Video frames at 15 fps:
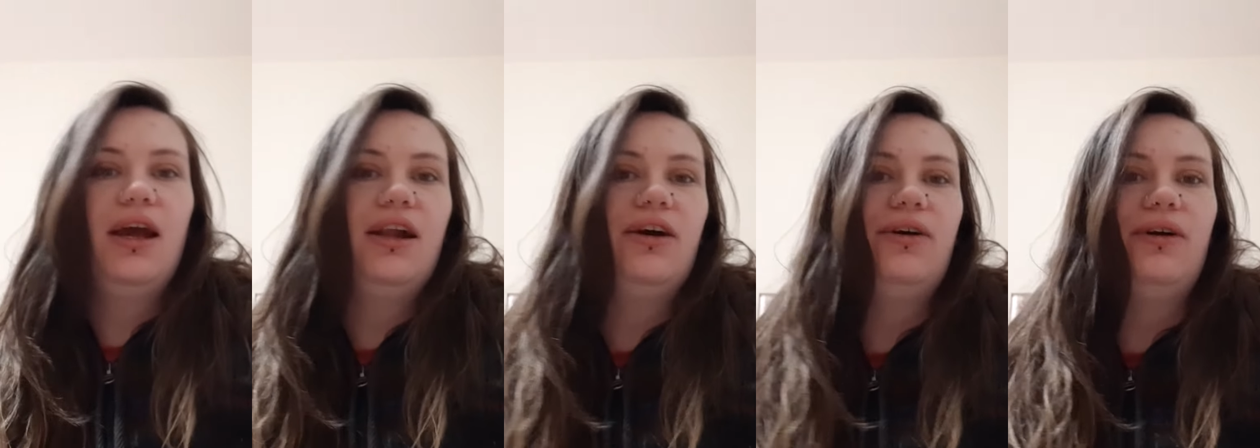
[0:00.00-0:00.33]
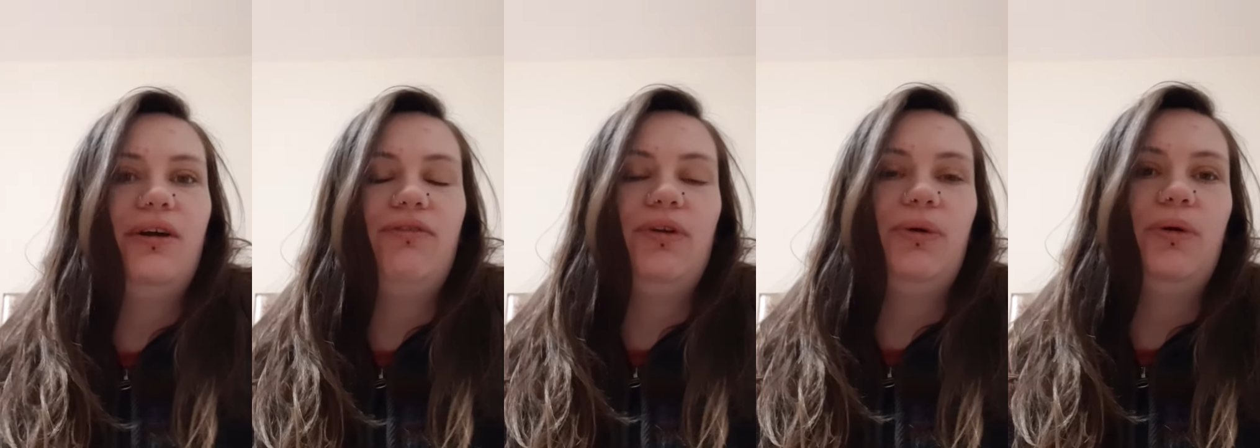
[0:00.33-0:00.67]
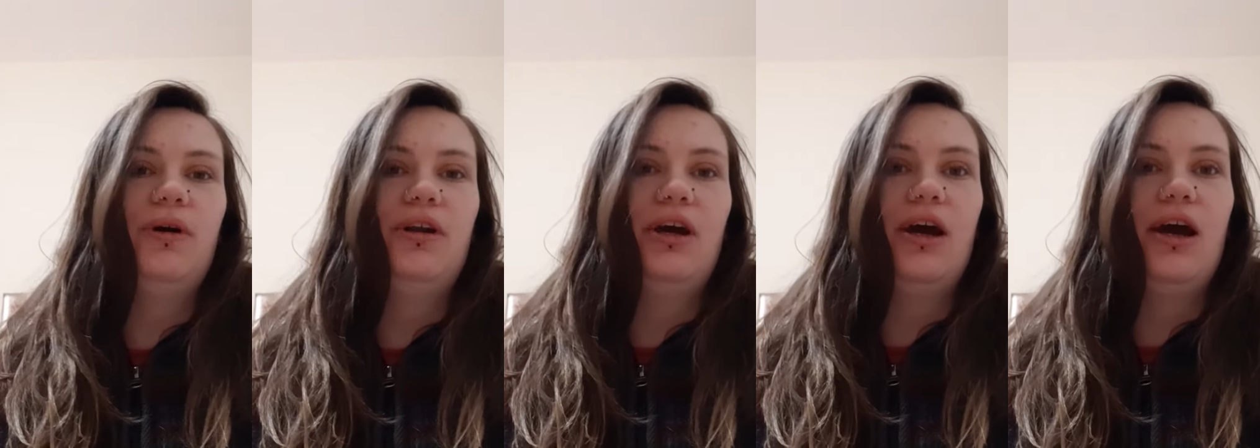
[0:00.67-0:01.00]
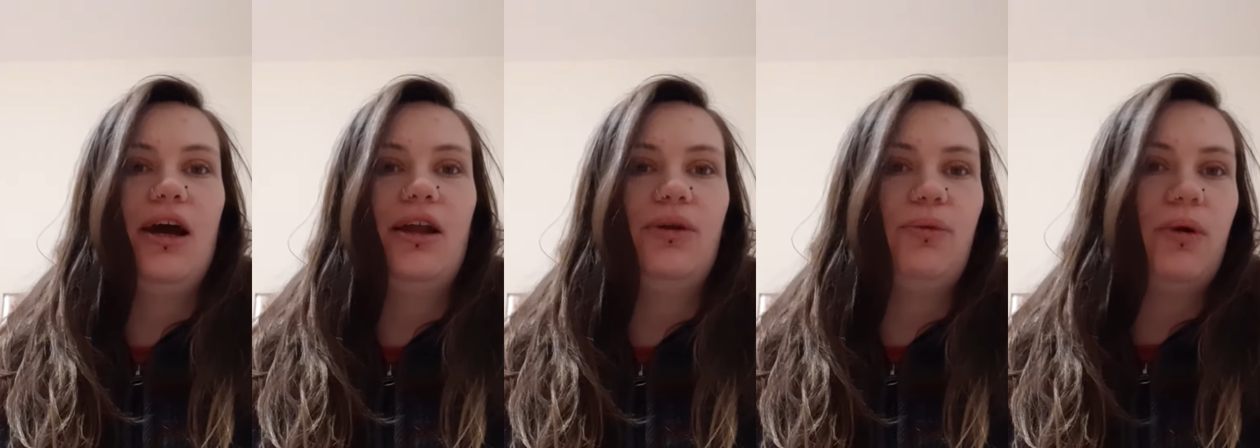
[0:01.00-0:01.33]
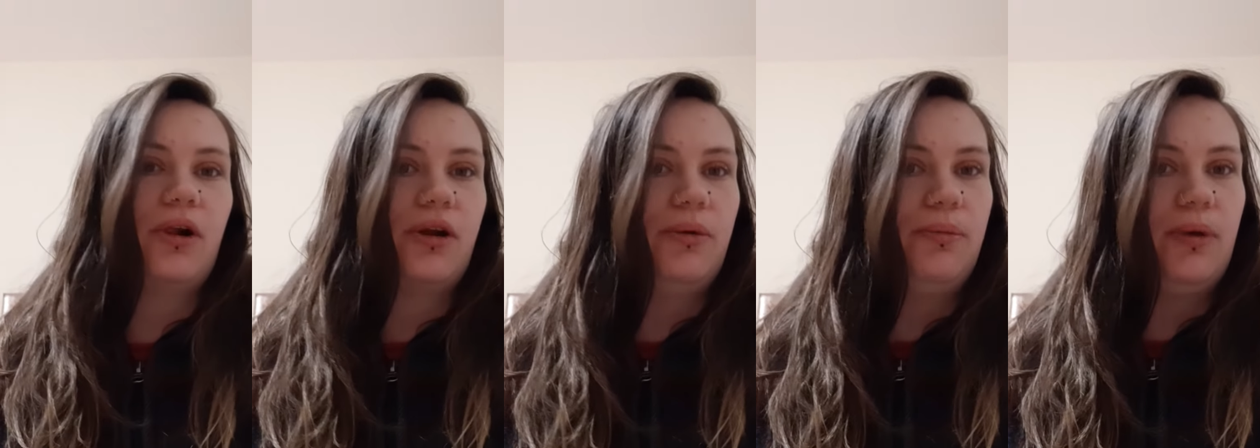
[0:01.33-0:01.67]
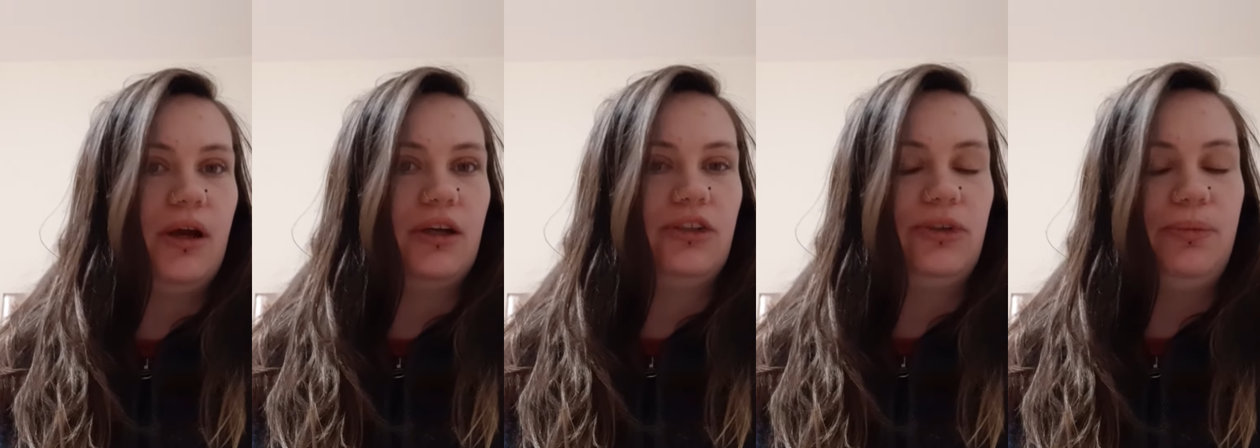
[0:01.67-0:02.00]
Hello everyone and welcome
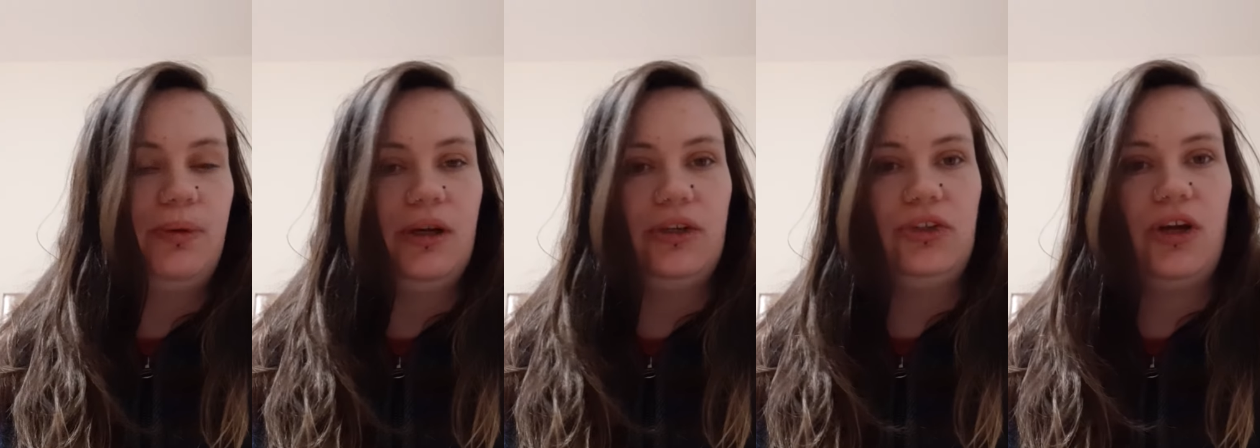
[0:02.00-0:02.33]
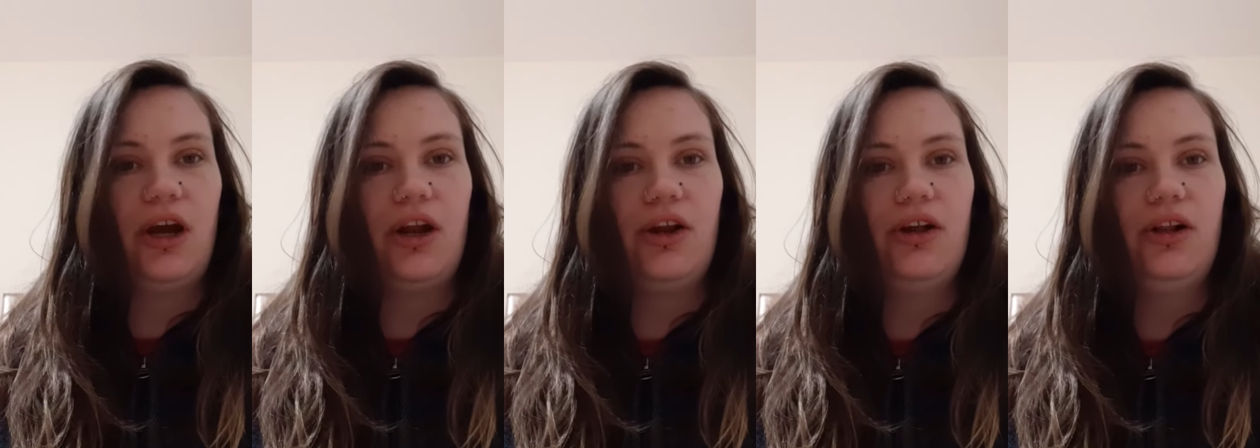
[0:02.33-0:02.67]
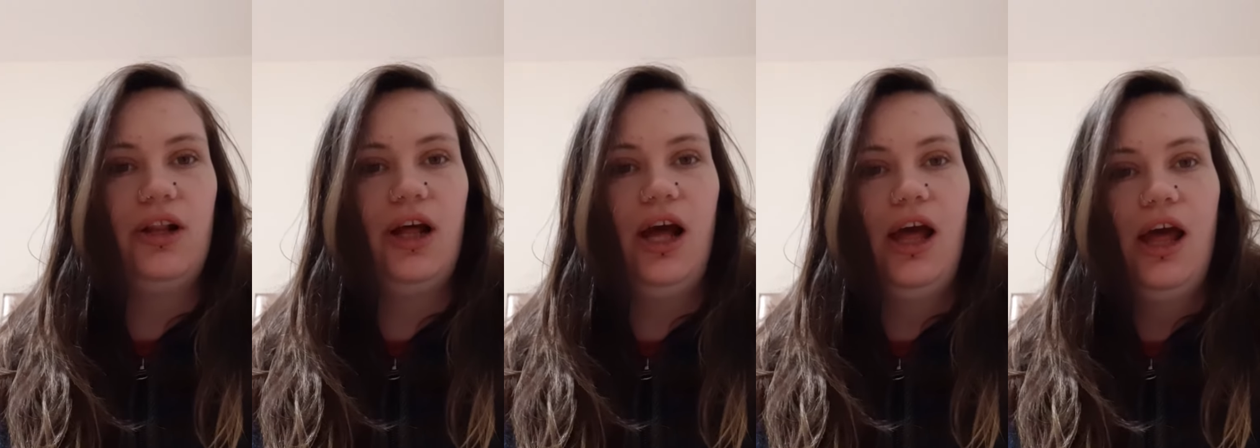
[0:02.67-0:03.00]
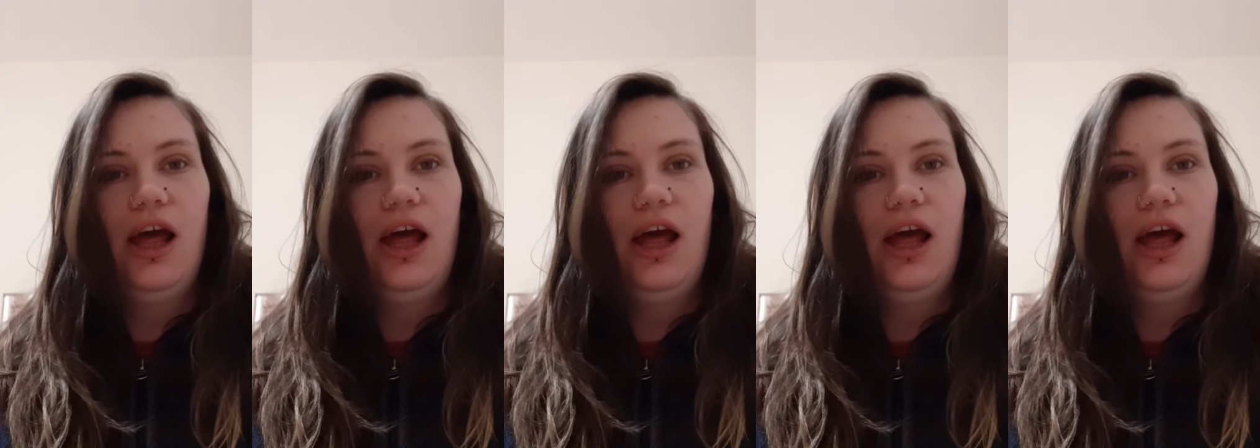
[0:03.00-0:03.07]
back to my channel